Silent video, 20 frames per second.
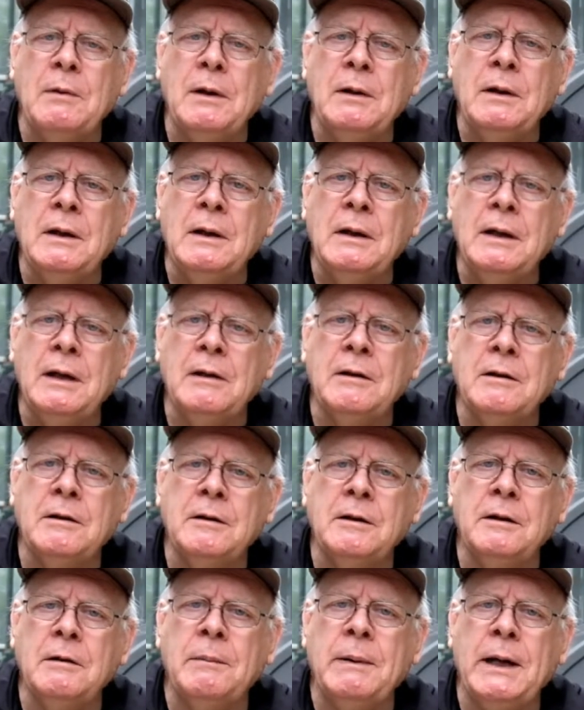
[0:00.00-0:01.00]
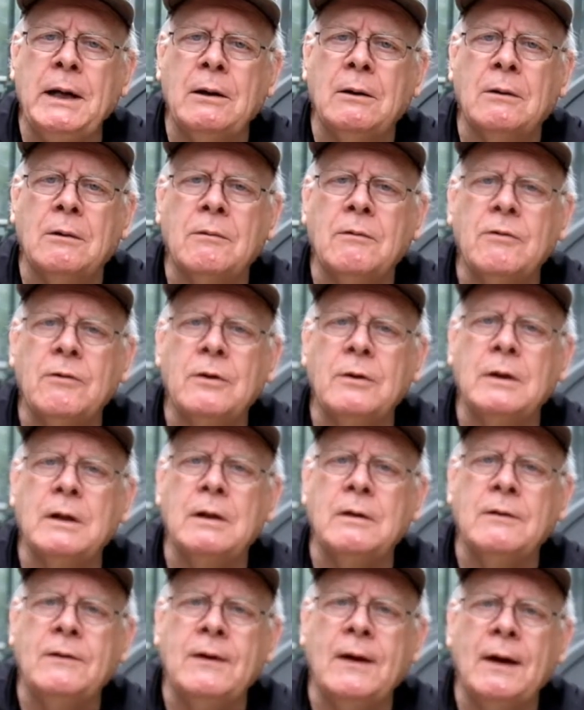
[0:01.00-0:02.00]
then hit the little bell so
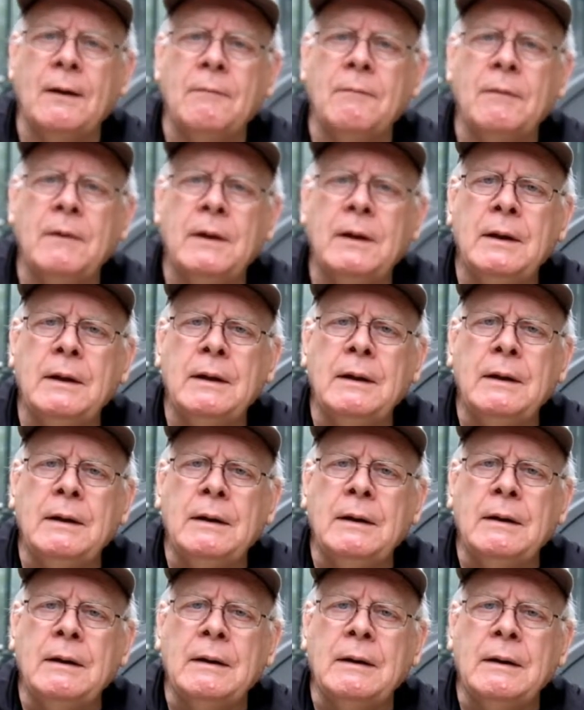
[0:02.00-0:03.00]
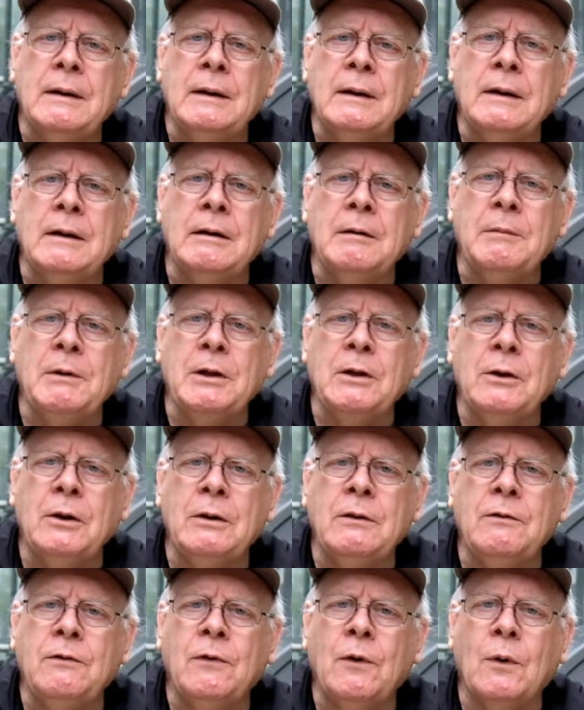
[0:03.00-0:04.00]
that it'll be
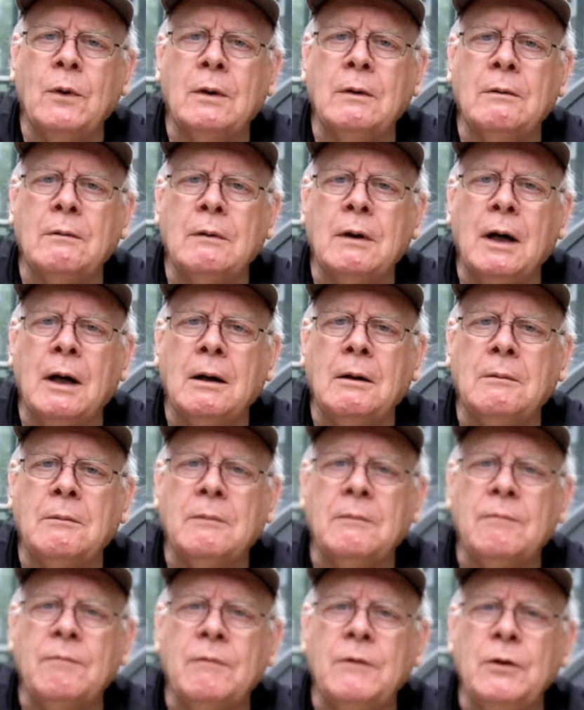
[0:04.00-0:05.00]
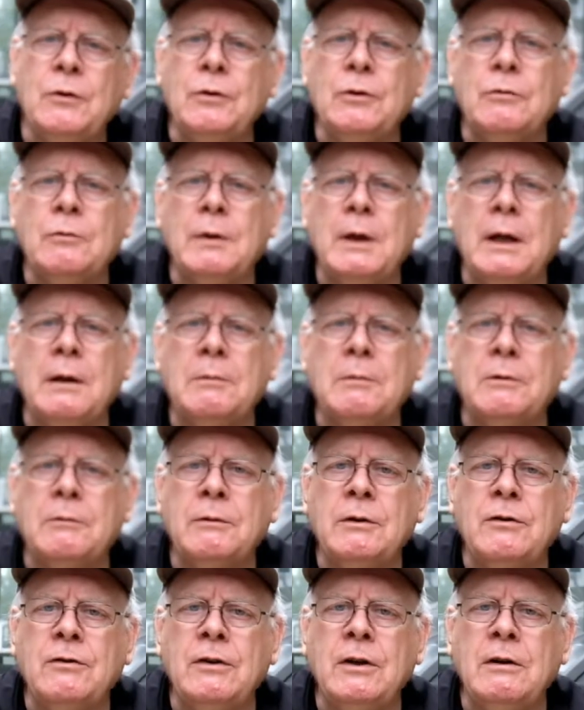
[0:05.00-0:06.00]
good for you to be able to
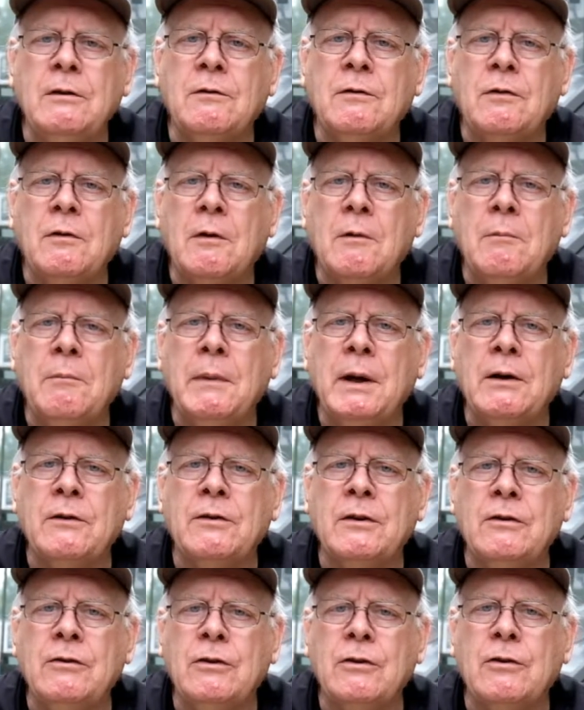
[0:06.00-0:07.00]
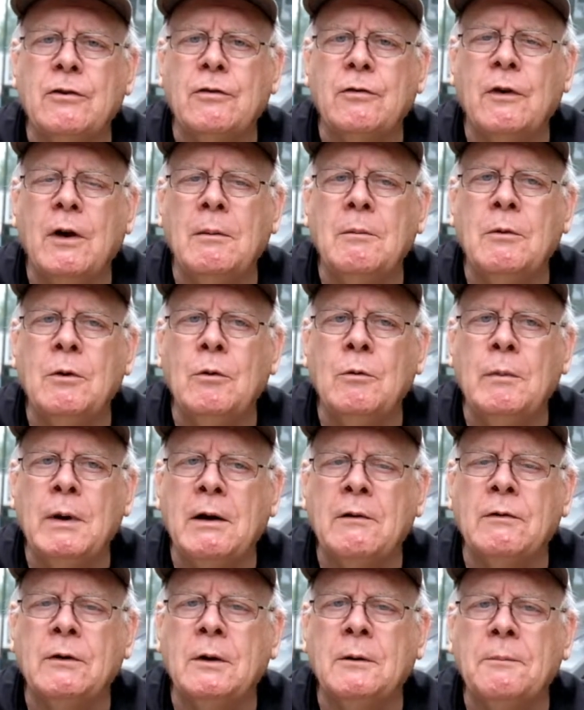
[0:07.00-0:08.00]
receive messages from
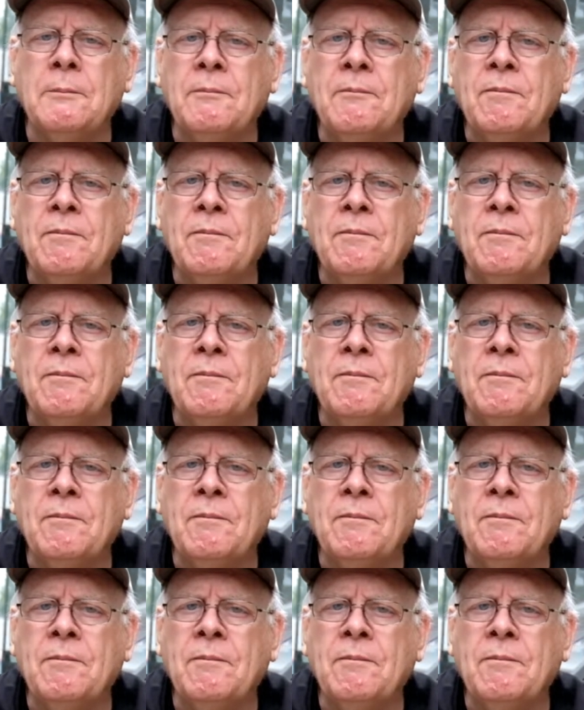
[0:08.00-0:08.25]
whomever